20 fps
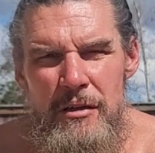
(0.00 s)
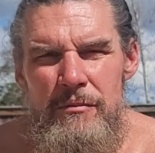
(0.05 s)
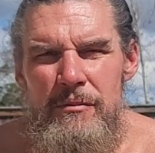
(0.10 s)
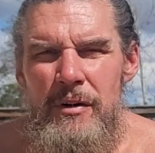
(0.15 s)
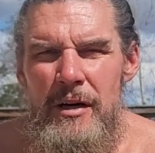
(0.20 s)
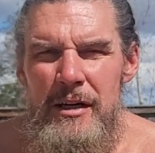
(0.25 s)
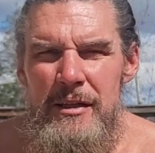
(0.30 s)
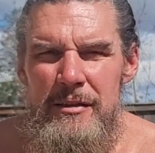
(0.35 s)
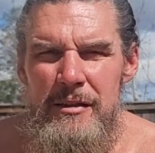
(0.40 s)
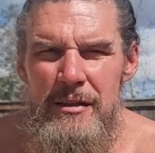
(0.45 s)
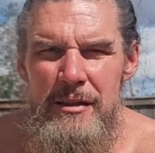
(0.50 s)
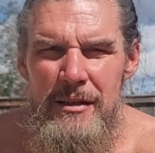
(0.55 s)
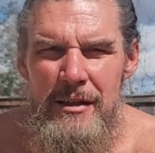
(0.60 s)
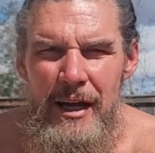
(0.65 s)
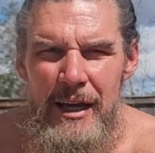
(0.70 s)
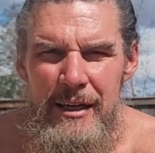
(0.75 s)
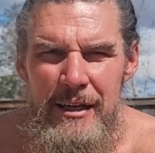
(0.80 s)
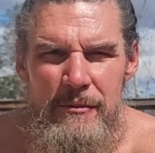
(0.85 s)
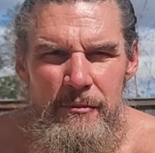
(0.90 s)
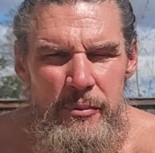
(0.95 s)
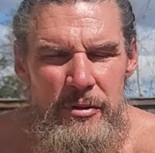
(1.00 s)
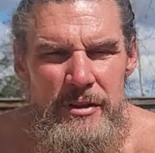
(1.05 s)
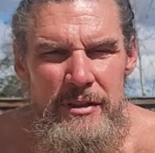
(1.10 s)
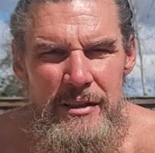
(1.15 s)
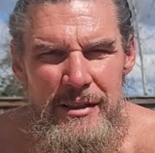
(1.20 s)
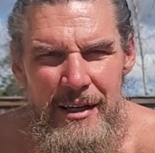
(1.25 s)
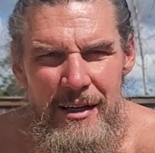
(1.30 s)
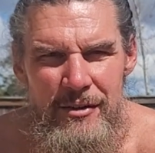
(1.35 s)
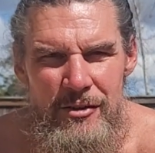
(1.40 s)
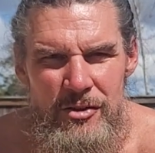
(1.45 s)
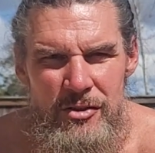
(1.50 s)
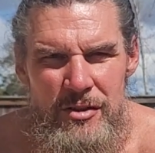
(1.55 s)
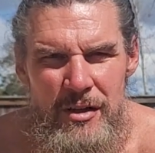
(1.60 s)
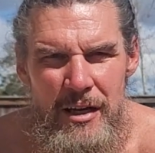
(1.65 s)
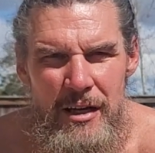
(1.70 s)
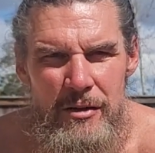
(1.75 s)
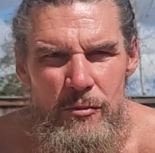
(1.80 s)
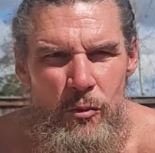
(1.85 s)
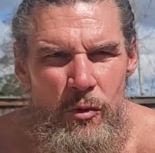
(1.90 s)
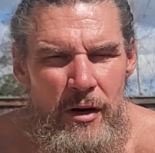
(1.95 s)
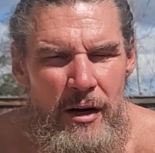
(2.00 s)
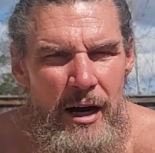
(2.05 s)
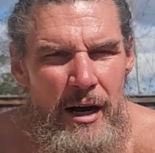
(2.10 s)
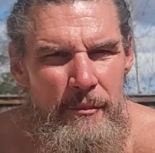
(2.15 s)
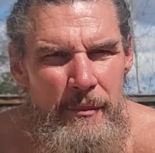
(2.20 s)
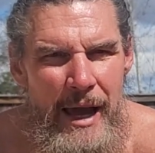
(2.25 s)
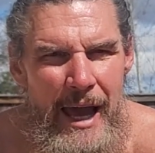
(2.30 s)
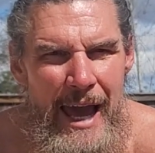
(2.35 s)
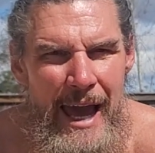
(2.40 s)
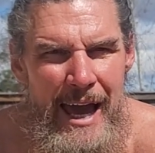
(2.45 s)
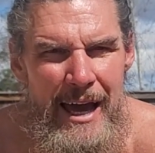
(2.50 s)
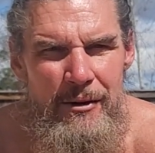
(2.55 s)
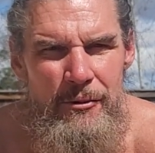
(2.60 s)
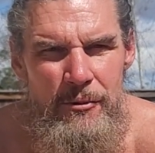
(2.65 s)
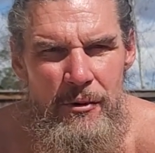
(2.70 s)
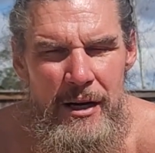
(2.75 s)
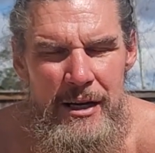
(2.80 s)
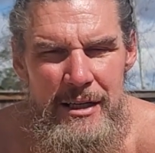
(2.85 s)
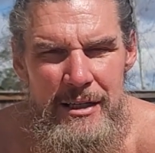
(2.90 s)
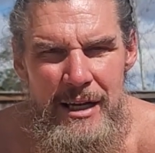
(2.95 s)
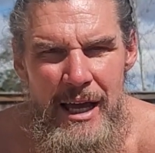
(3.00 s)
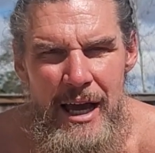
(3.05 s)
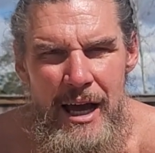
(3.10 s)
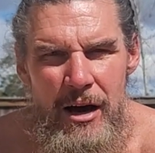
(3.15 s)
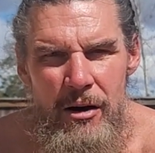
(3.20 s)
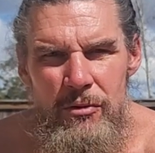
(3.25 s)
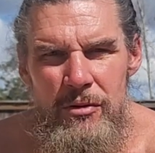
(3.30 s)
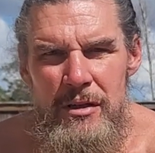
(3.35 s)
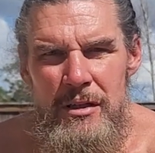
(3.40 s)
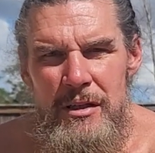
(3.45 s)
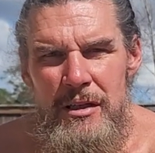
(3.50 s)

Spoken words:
but I completely understand where I'm at right now